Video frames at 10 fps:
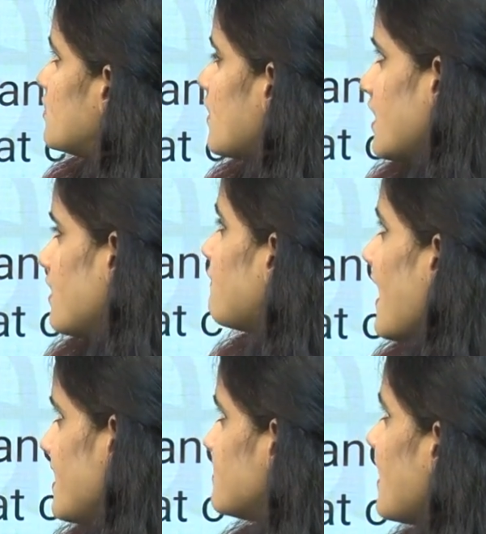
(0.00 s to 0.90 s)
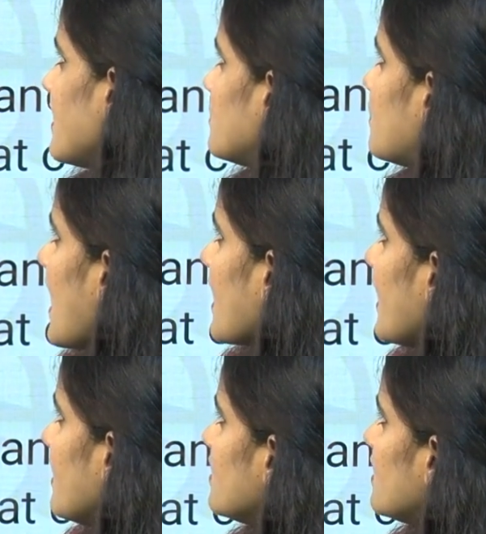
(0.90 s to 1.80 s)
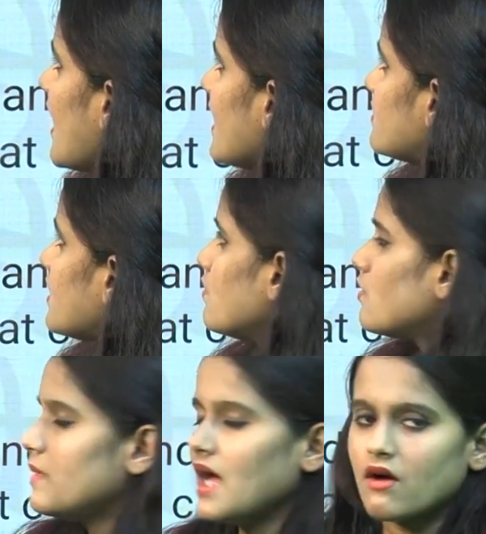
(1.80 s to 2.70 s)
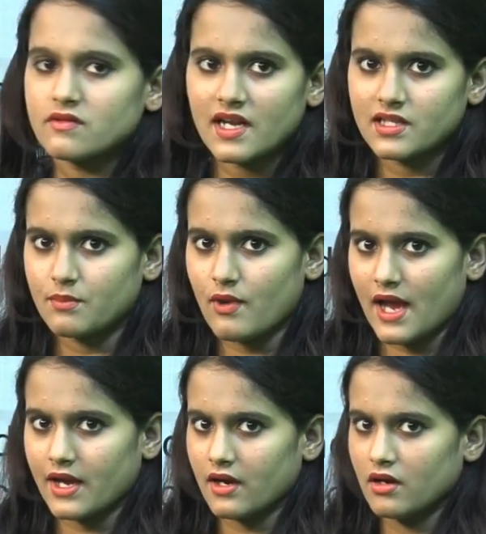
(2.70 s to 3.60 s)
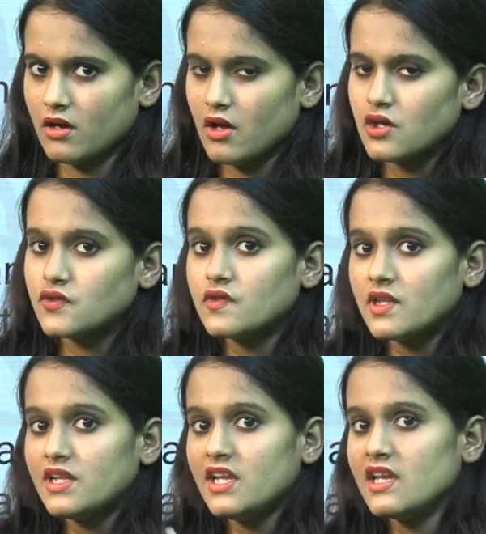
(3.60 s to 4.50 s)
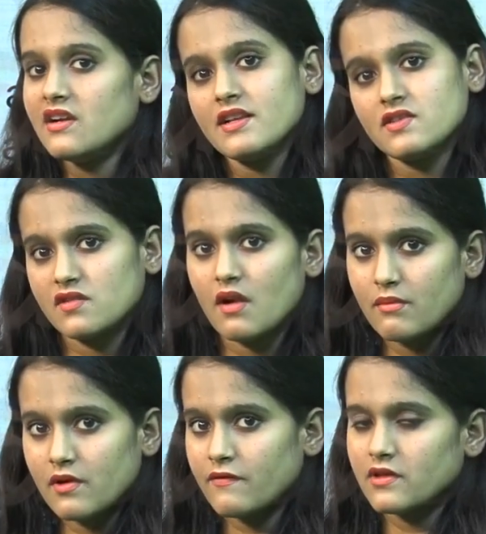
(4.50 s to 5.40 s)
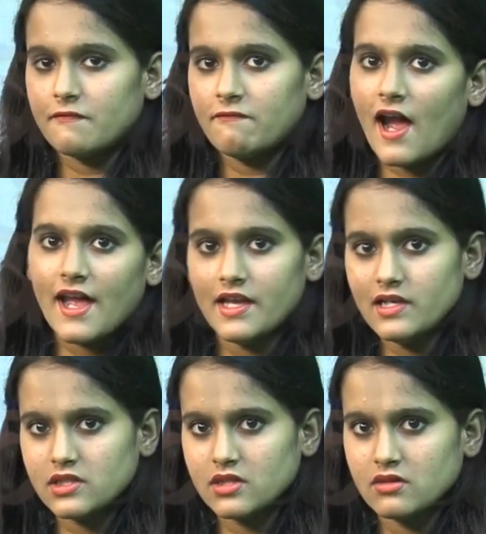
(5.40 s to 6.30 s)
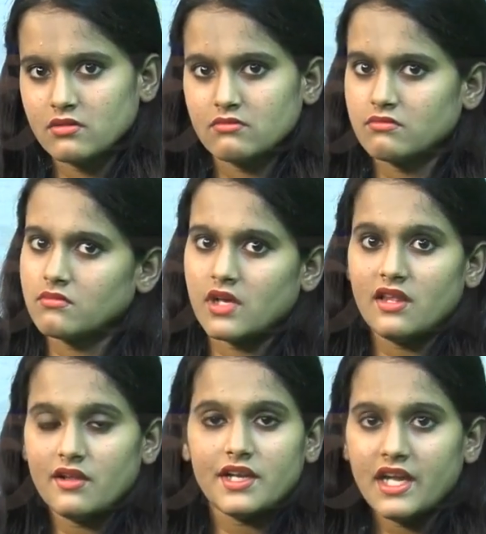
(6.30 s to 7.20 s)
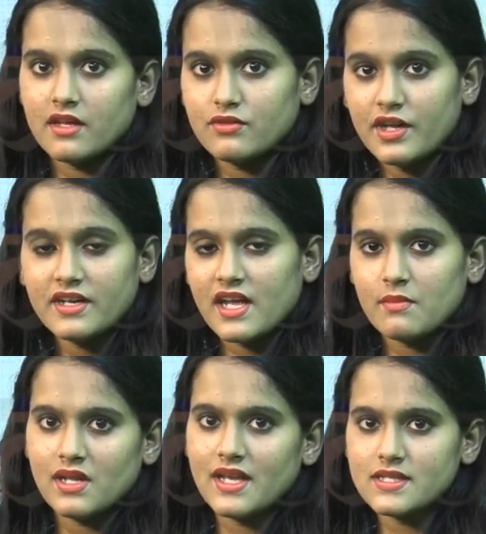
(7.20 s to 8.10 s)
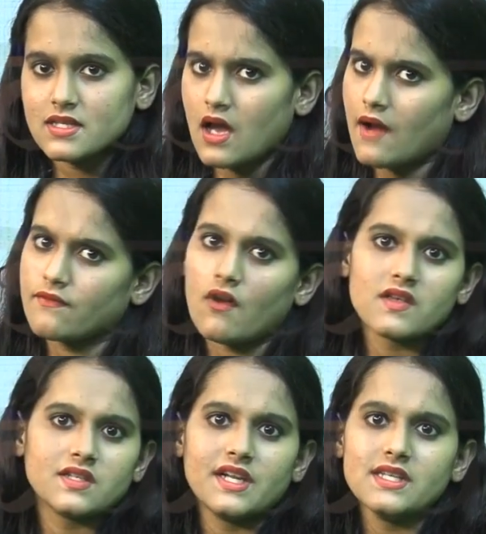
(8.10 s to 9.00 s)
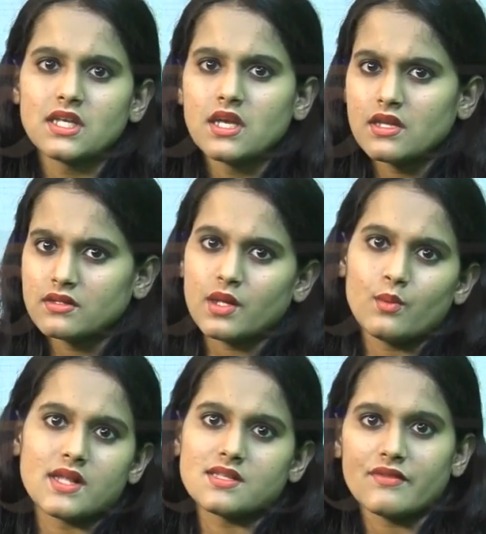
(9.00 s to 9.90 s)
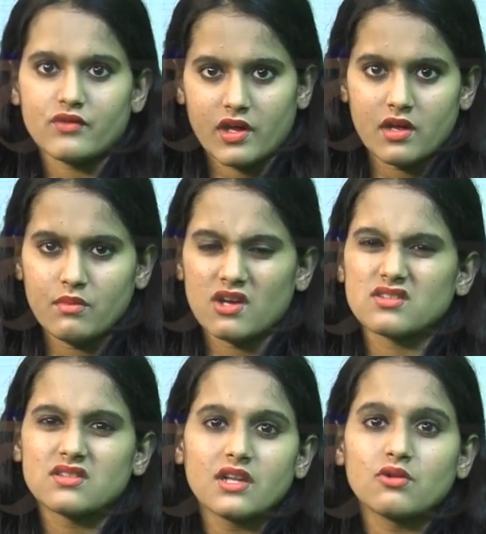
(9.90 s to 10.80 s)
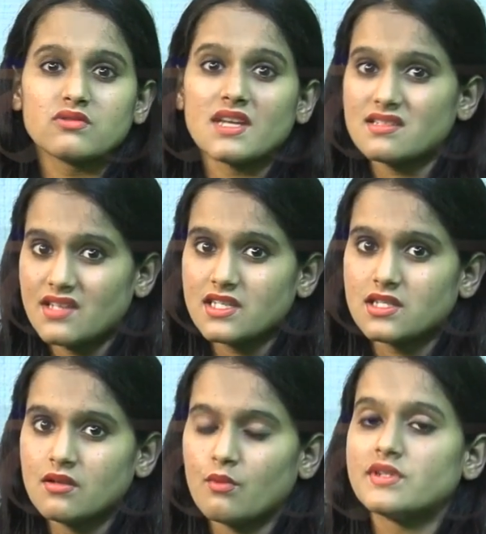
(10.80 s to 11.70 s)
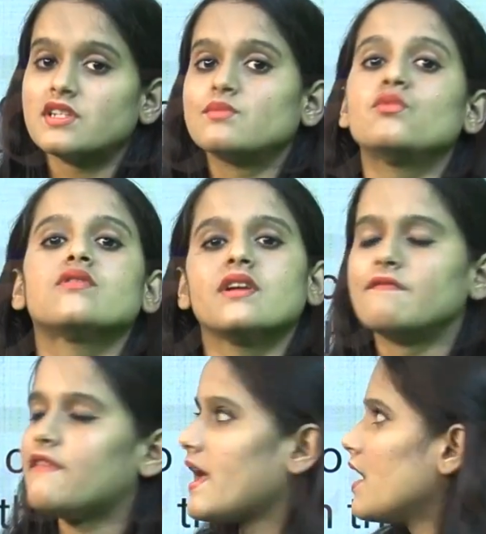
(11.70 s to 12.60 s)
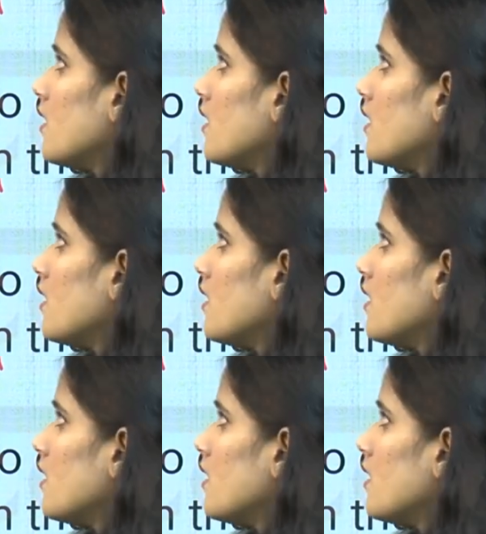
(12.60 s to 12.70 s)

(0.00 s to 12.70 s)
5 inside the bracket and 3 would be outside the bracket. So the nearest number for the 5 is, in the 3 table is, of course it is 3 ones are 3, because 3 twos are 6, which is more than 5.